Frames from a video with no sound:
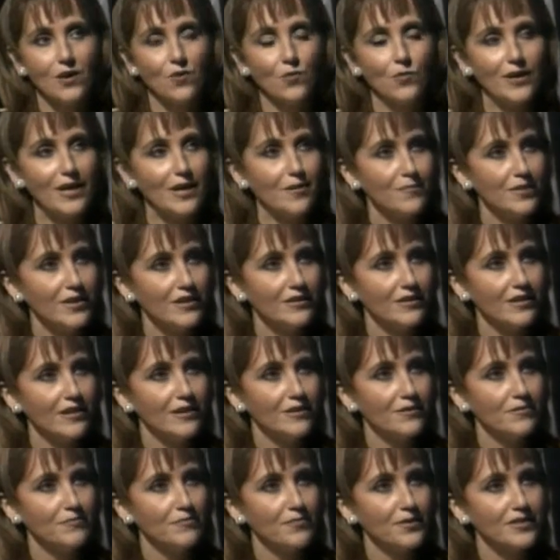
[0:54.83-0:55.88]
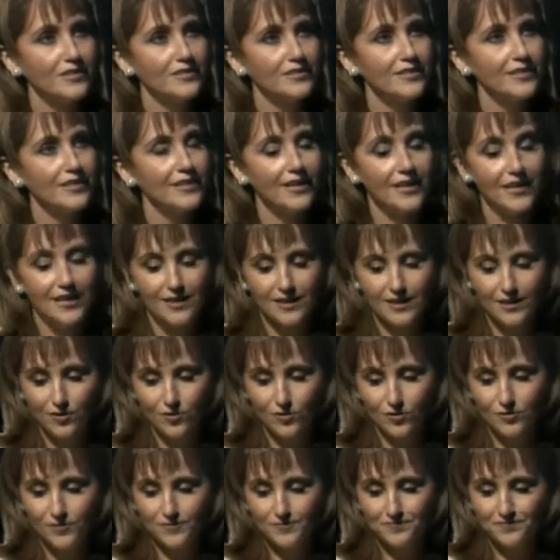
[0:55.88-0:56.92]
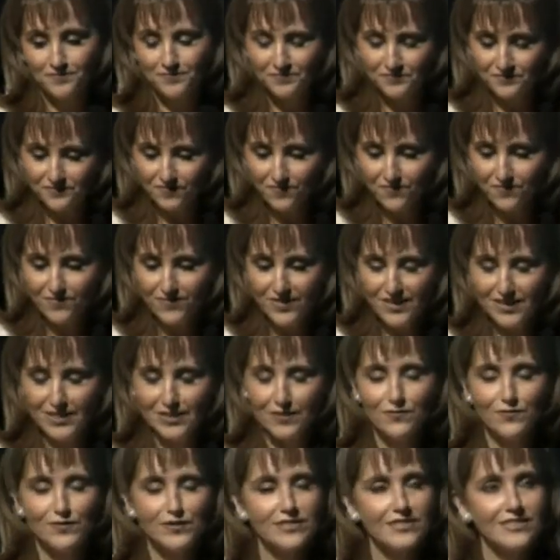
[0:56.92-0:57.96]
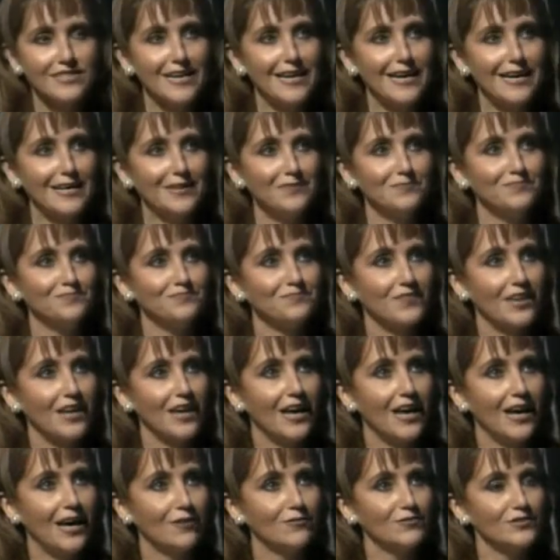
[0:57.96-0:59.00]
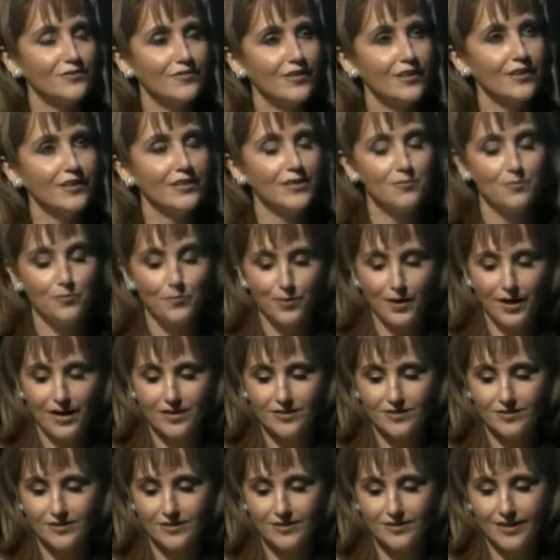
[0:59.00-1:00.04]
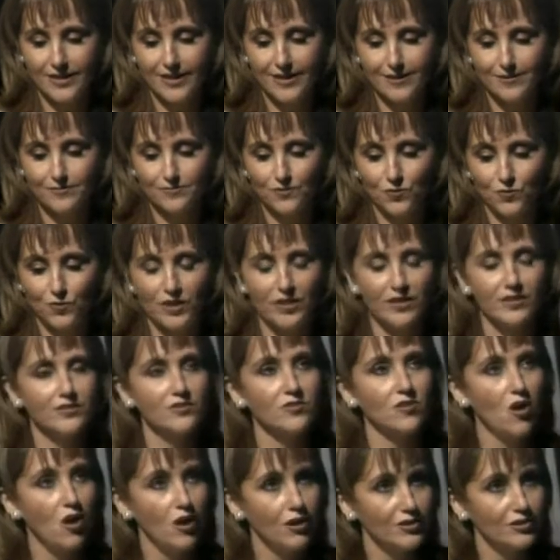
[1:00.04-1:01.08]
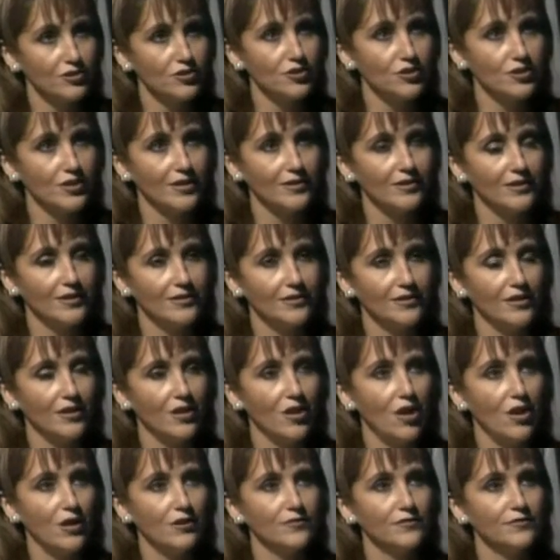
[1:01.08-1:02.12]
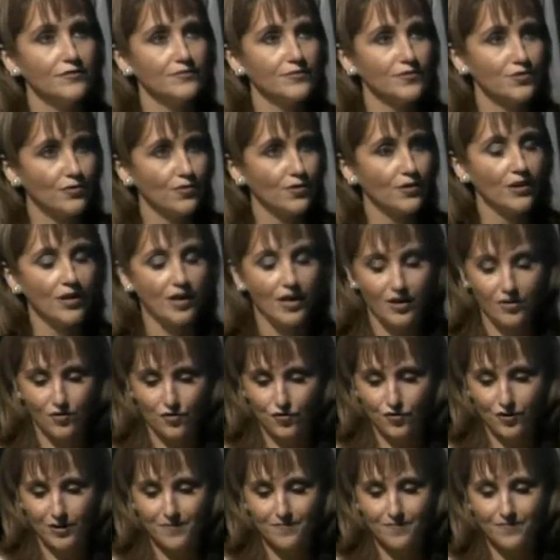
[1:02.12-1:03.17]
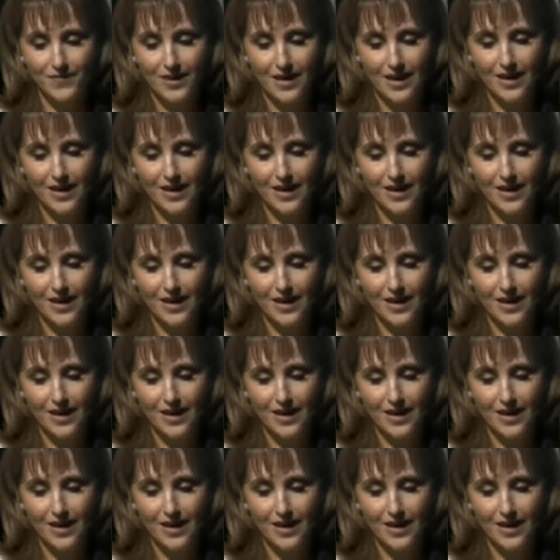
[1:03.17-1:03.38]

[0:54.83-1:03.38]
When I met President Calderón the first time, I was very impressed with his knowledge and the love to our country.